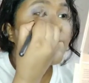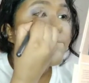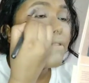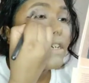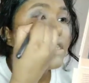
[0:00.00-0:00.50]

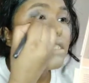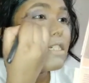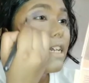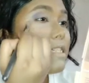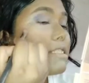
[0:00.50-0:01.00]
brush
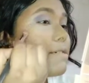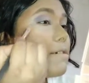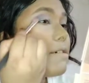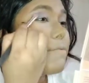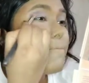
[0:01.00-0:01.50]
against
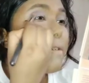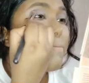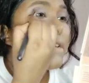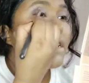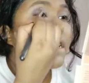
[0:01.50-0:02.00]
the
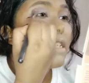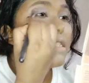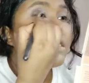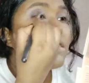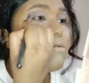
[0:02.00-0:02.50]
pigment
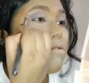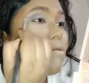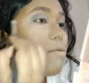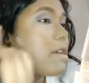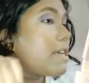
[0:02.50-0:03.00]
and
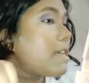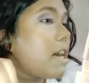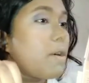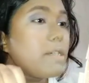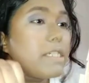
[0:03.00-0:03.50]
look at
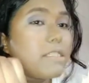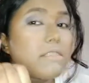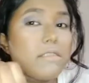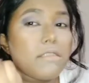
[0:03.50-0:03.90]
how it is.